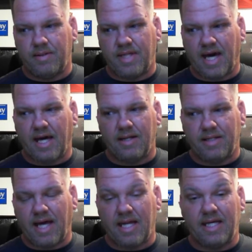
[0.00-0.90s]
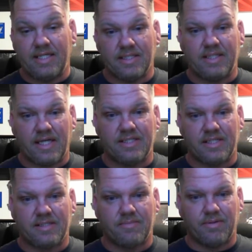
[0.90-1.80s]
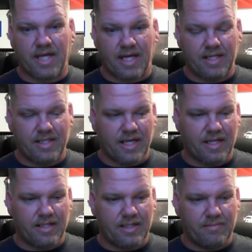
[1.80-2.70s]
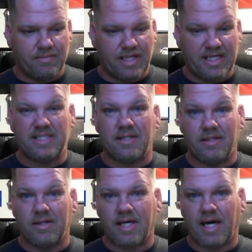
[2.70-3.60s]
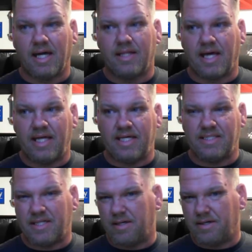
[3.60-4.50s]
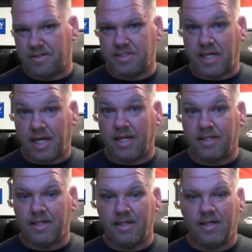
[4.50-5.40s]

that that easily digestible, that that easy to look at, that easy to understand.